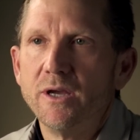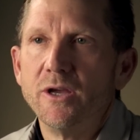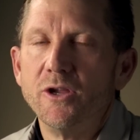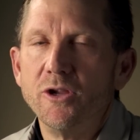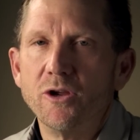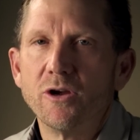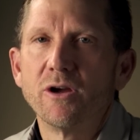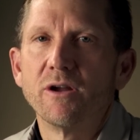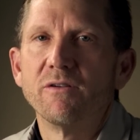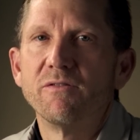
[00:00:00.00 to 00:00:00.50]

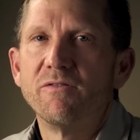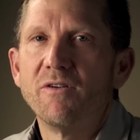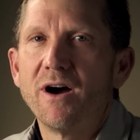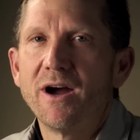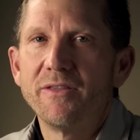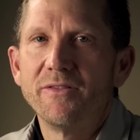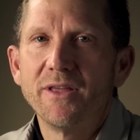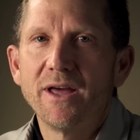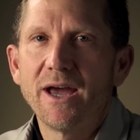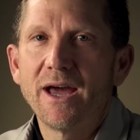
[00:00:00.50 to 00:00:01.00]
You're going to
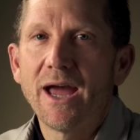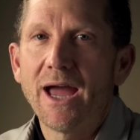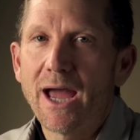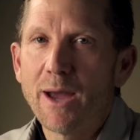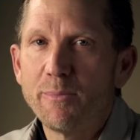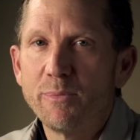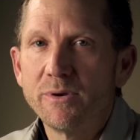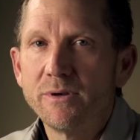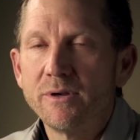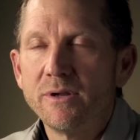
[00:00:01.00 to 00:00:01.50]
find that
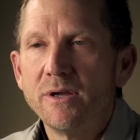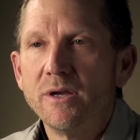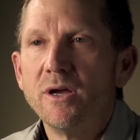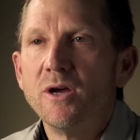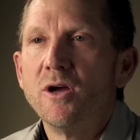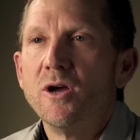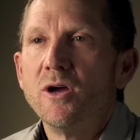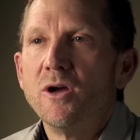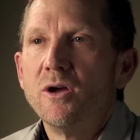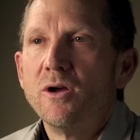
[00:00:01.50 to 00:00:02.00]
happen
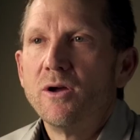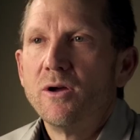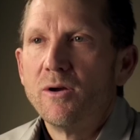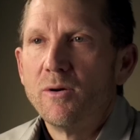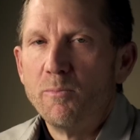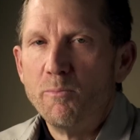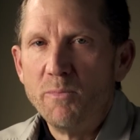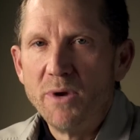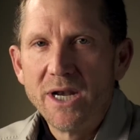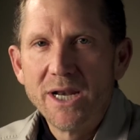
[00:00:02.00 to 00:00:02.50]

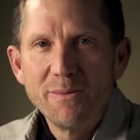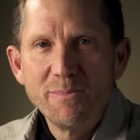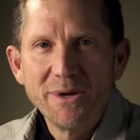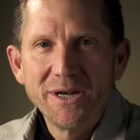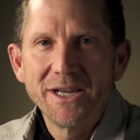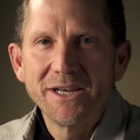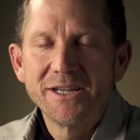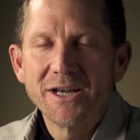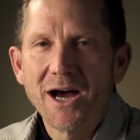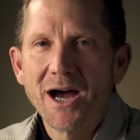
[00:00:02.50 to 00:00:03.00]
many,
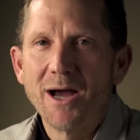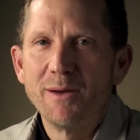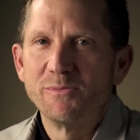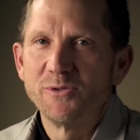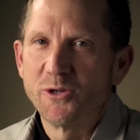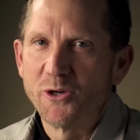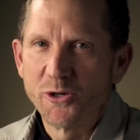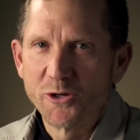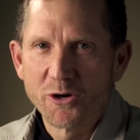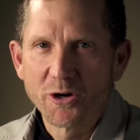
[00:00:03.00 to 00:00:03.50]
many times
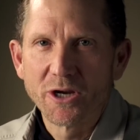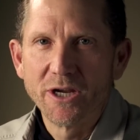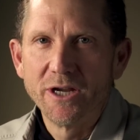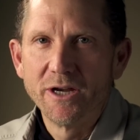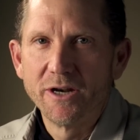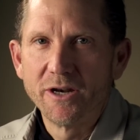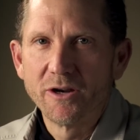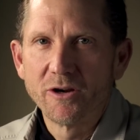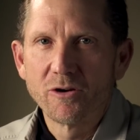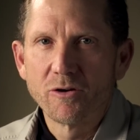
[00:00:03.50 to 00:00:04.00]
in your turkey
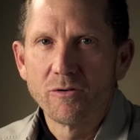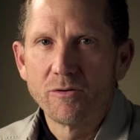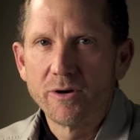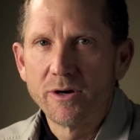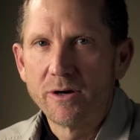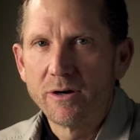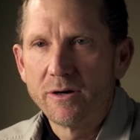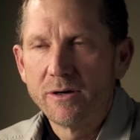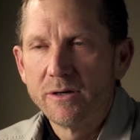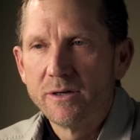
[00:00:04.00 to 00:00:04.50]
hunting
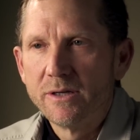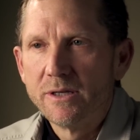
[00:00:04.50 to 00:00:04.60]
career.